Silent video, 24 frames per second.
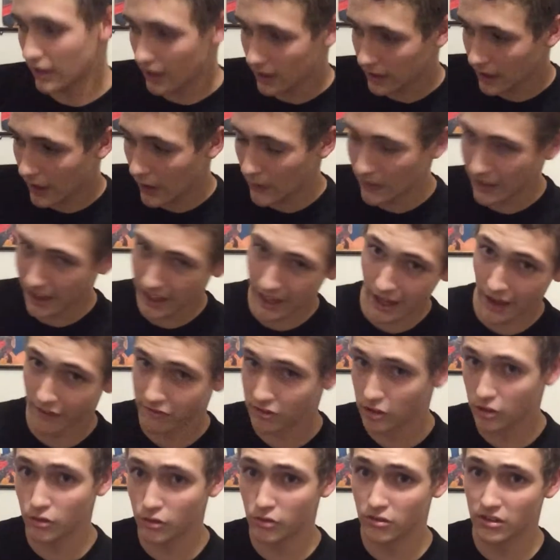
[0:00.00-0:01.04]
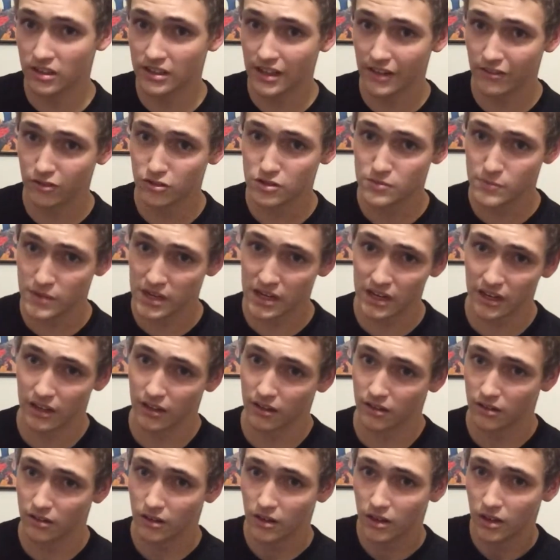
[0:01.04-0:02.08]
then now they have to do the devil's
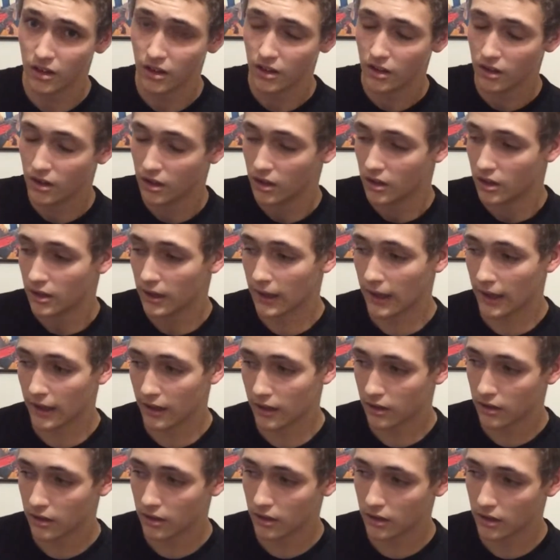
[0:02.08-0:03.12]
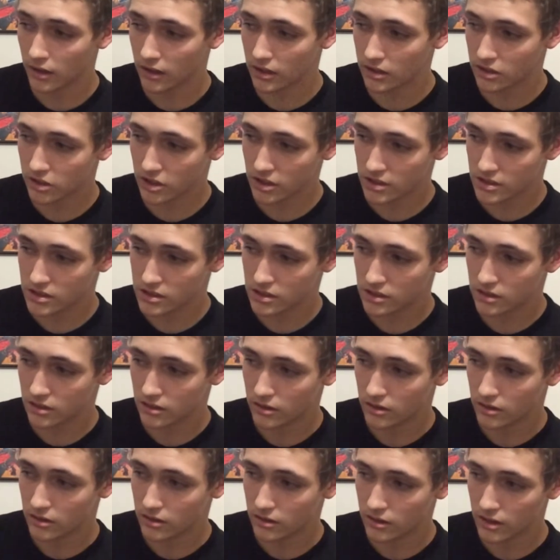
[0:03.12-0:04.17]
bidding. And it's just
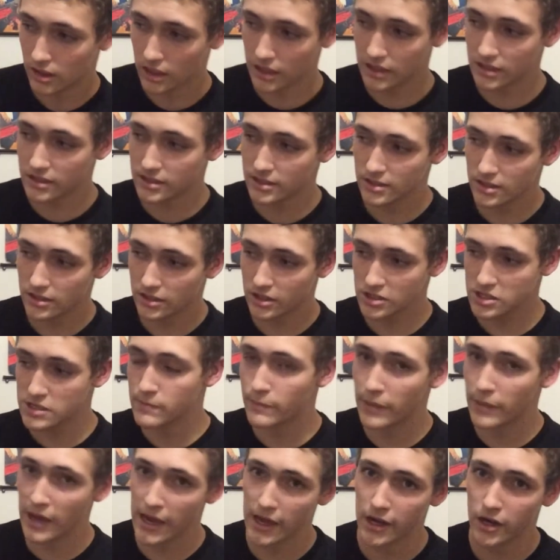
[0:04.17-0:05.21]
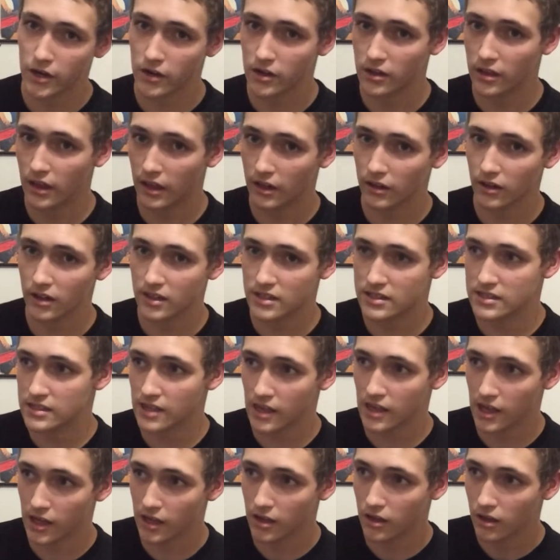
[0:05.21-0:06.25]
better than, let's
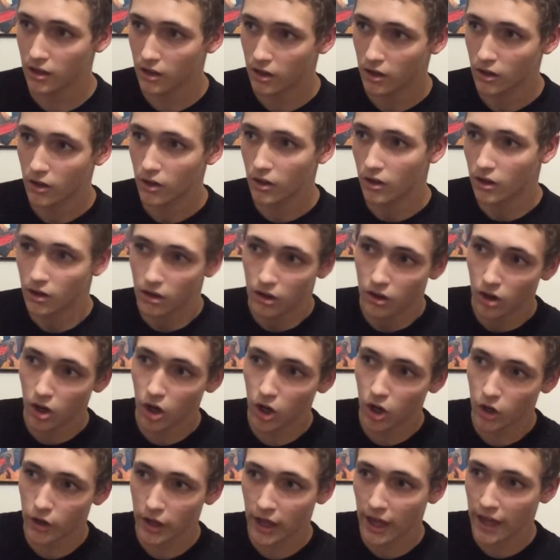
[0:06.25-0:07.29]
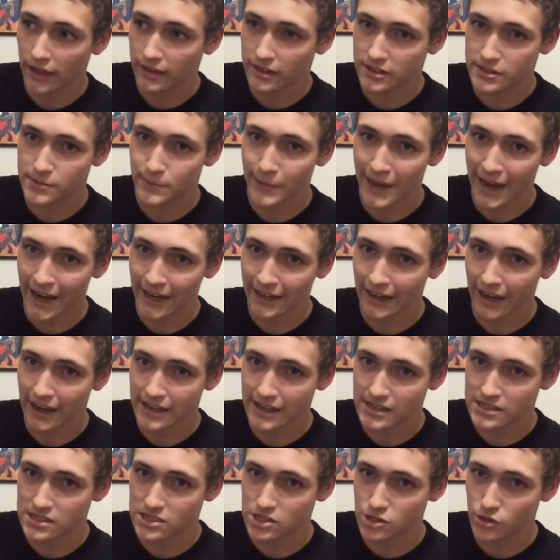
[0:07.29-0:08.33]
say, oh yeah, this bad guy
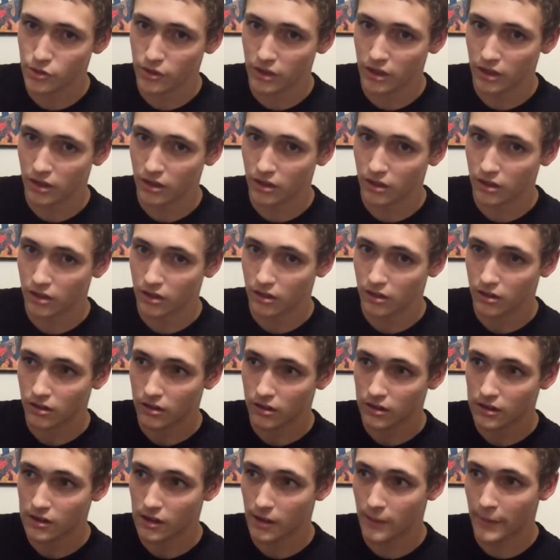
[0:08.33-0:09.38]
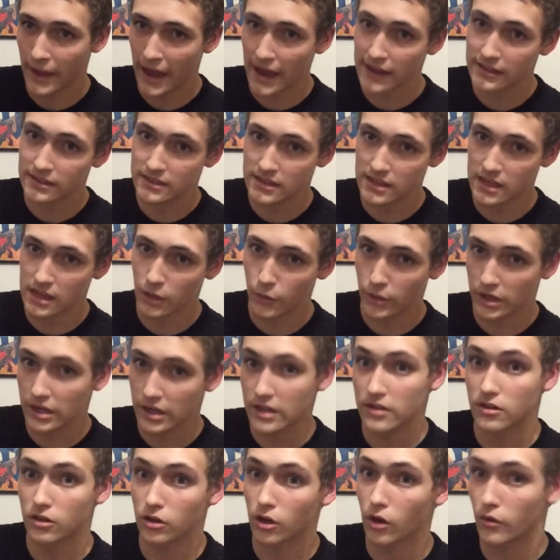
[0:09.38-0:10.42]
is doing a bad thing, we
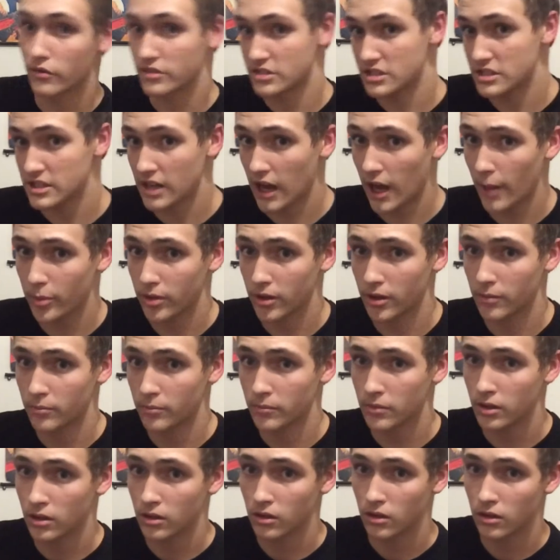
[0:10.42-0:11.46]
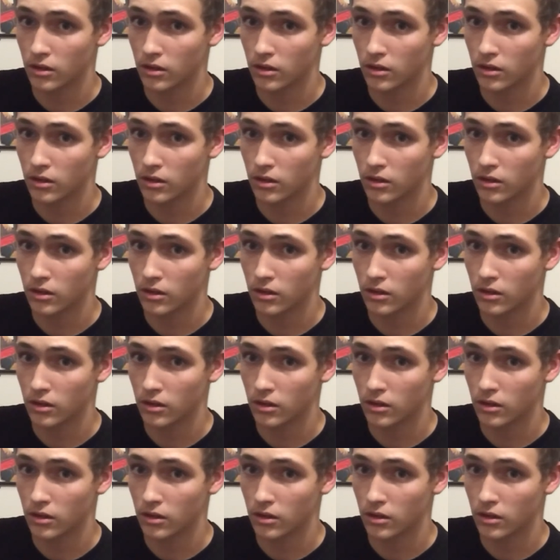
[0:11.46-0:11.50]
need to go and stop him.